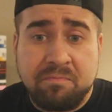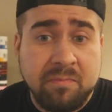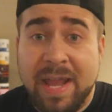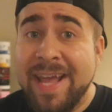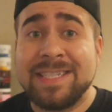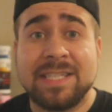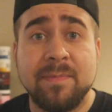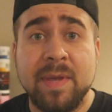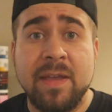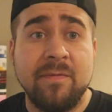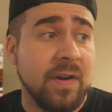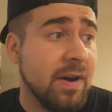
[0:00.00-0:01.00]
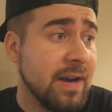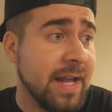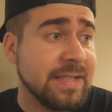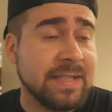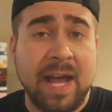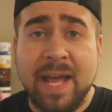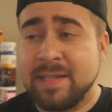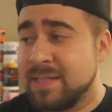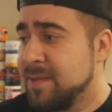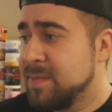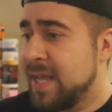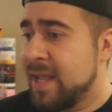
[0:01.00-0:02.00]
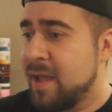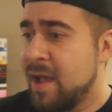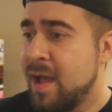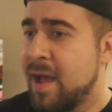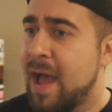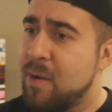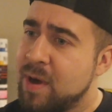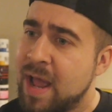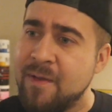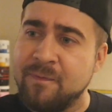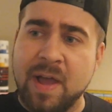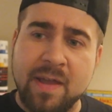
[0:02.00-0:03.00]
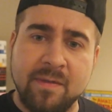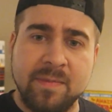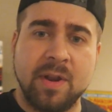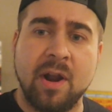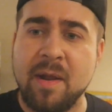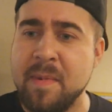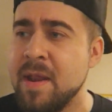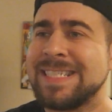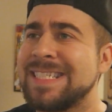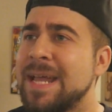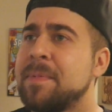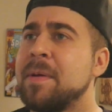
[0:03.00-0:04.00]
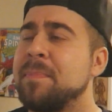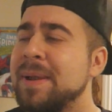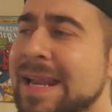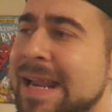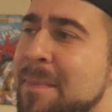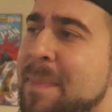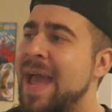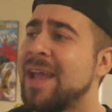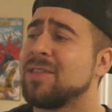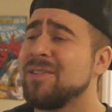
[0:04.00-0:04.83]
Nice to me, very nice guy. Seems like I would high five him, you know what I mean? Step completely back.